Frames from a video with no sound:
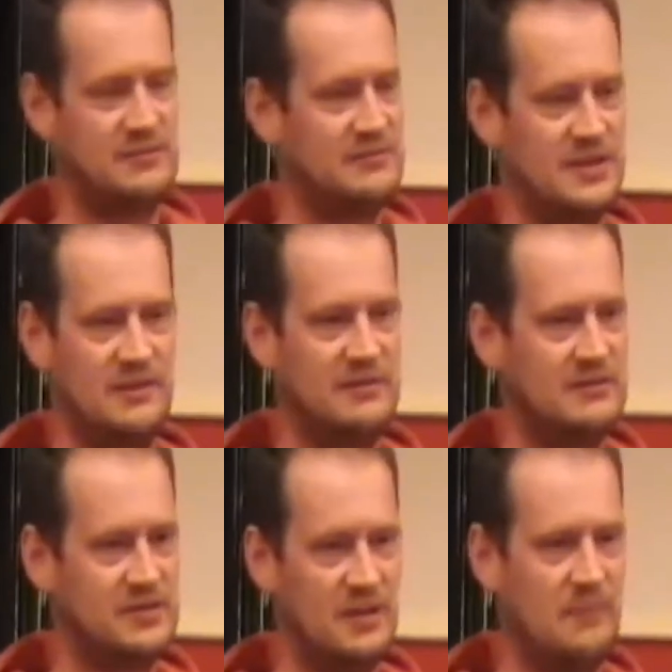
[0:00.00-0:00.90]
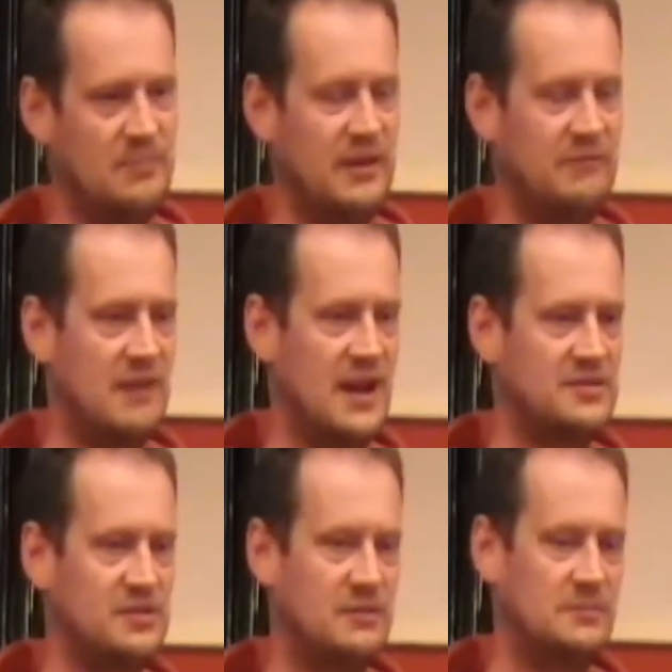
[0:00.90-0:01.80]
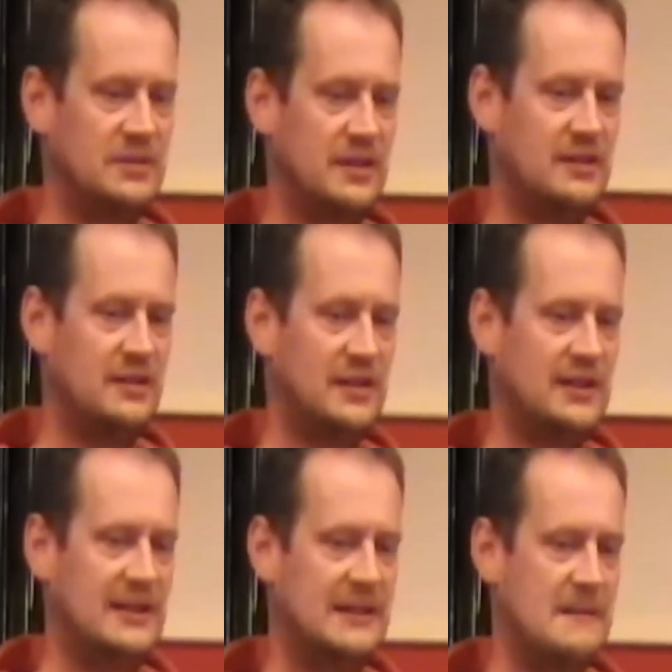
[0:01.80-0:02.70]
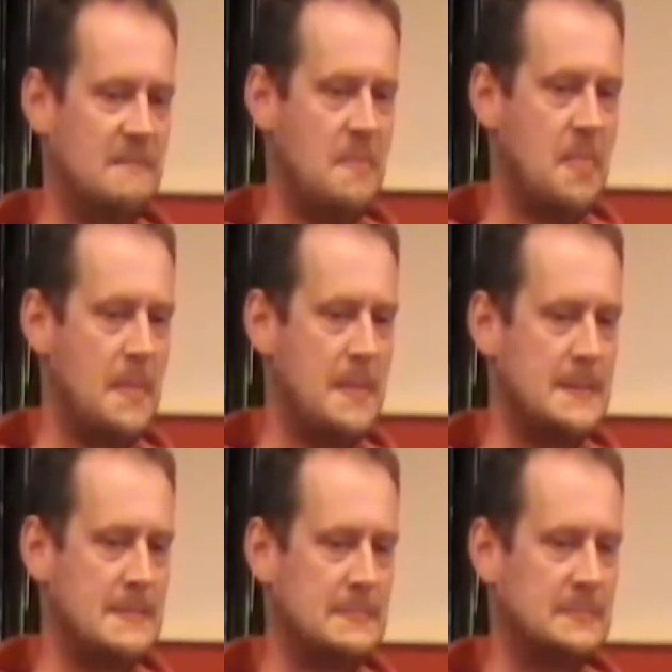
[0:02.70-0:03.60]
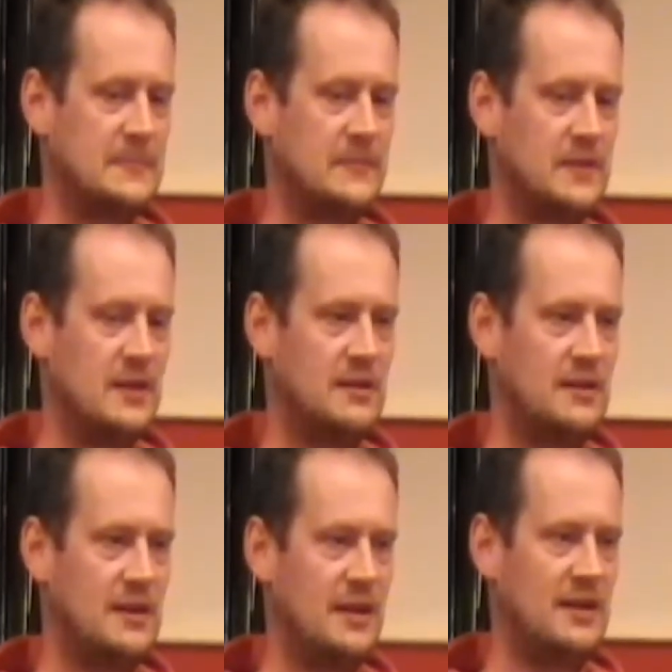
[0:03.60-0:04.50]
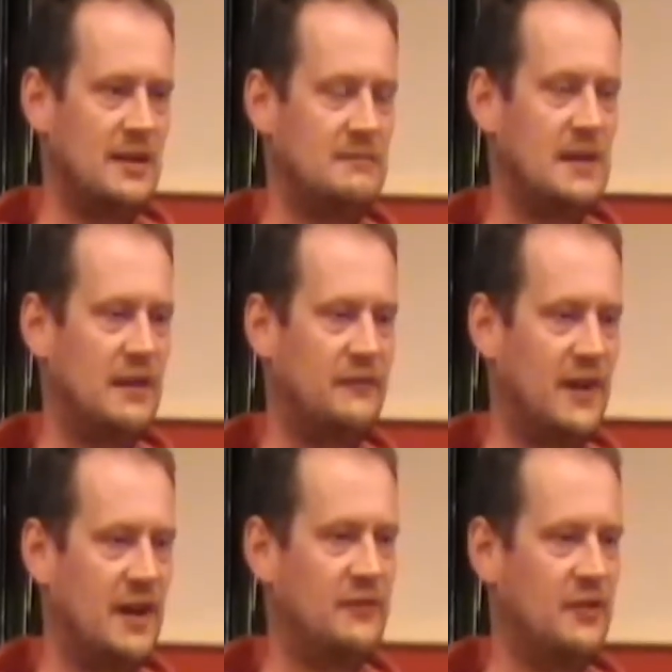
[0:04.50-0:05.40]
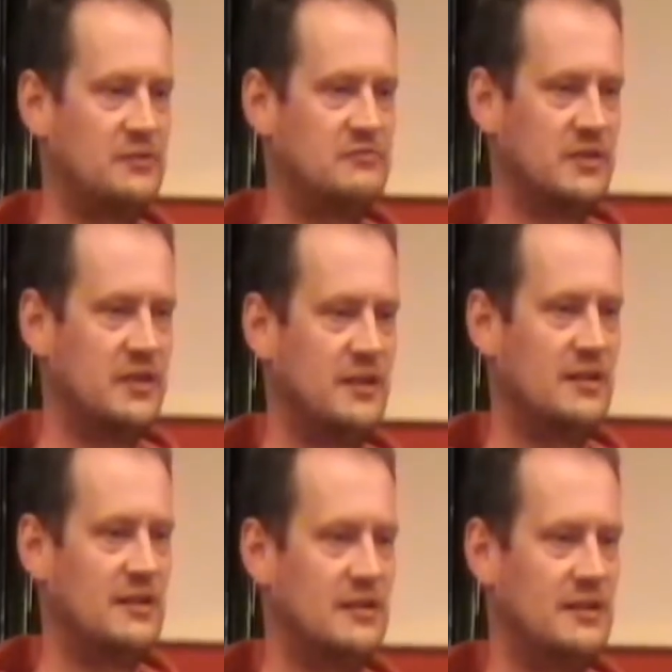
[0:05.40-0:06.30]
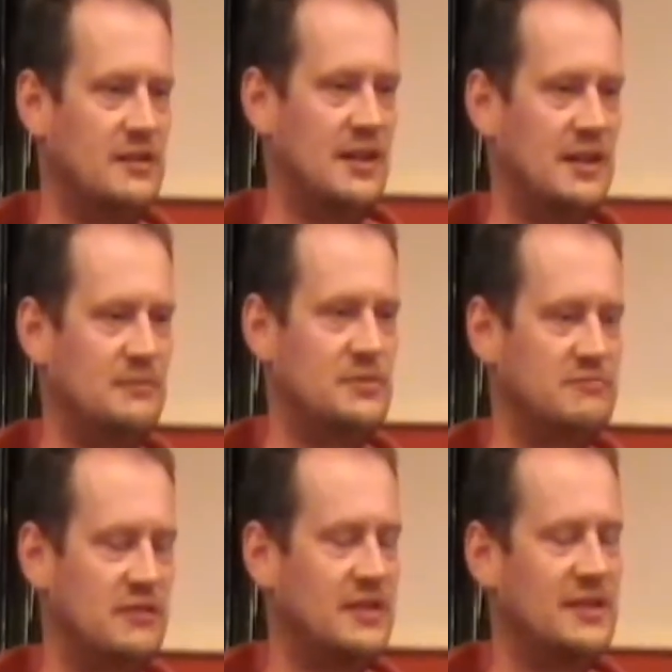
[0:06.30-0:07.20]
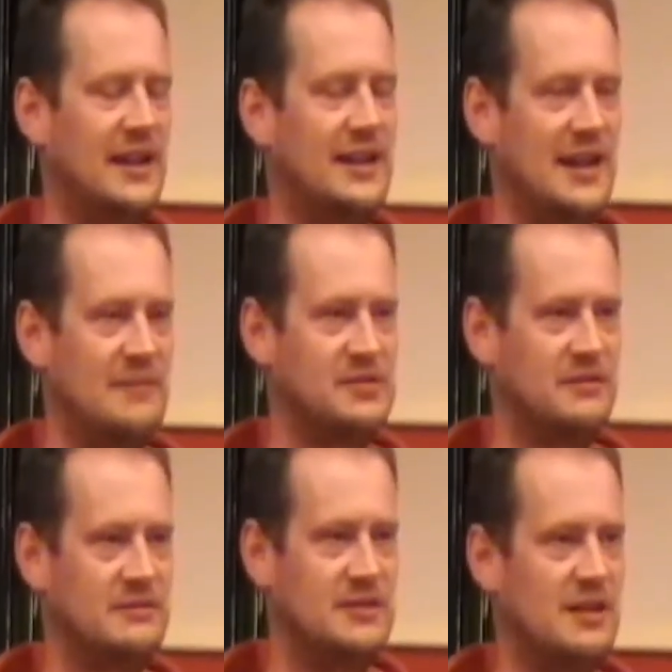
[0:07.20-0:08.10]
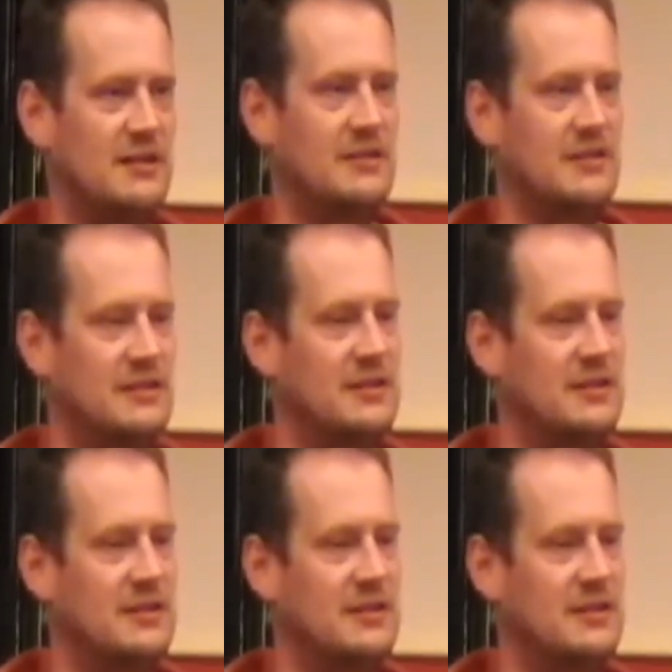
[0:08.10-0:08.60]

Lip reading: doing a brief write-up, and I had Firefox running, and it was running like an absolute dog. And I